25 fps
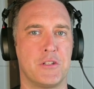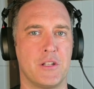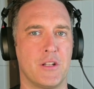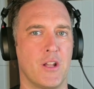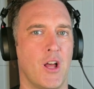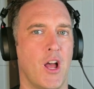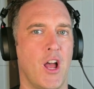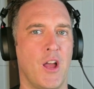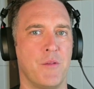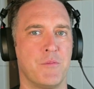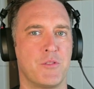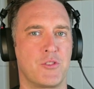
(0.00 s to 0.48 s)
in the
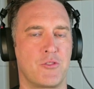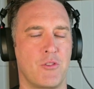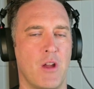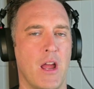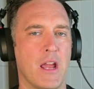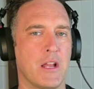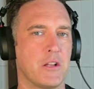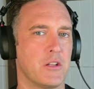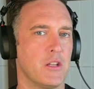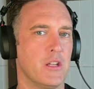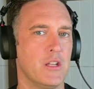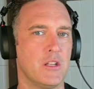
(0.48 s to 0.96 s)
home
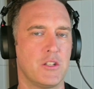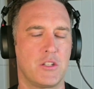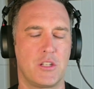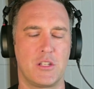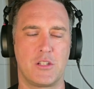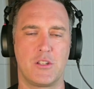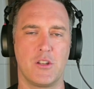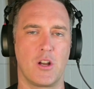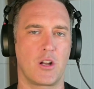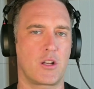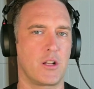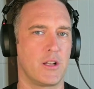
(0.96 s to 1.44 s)
straight.
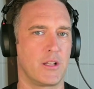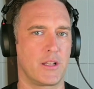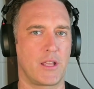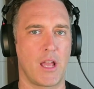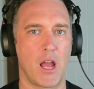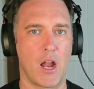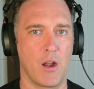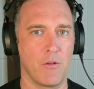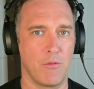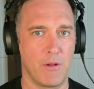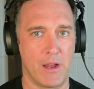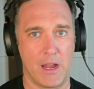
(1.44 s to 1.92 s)
She's not going to
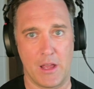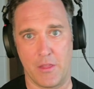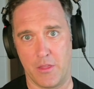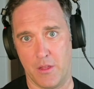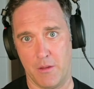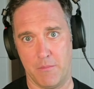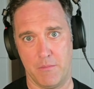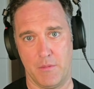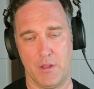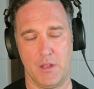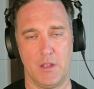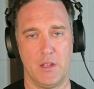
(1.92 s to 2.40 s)
go around
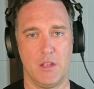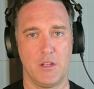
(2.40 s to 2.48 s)
them.